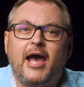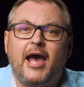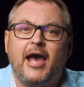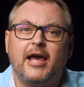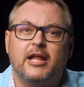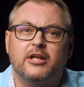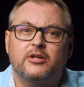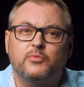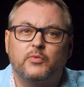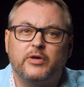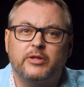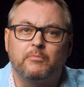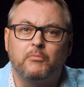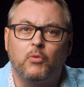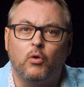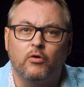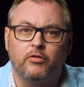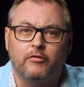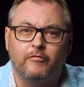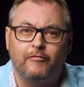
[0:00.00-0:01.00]
a hand with
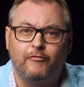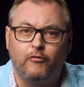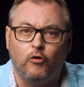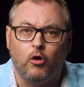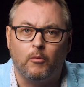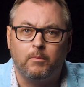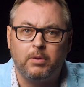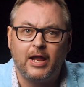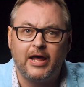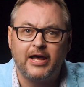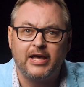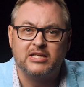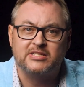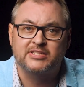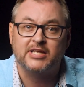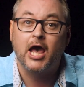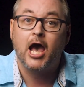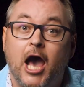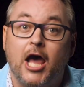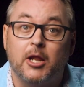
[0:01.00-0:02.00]
more than 4 players
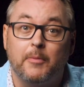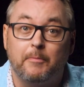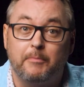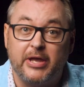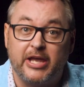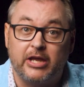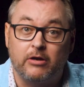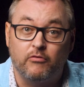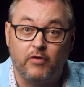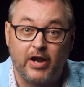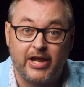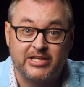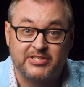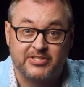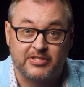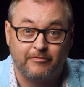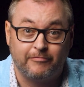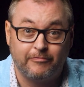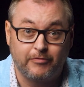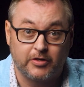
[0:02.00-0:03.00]
and a big raise
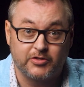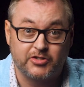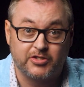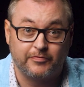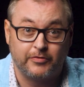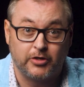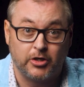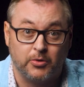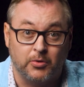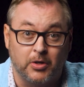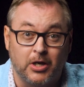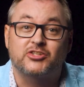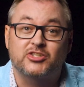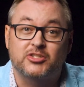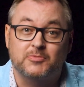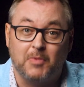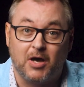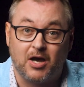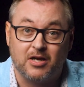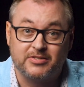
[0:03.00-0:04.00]
in front of you, the
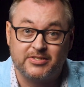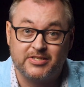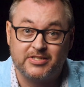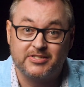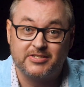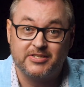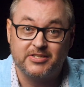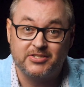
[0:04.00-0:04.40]
smartest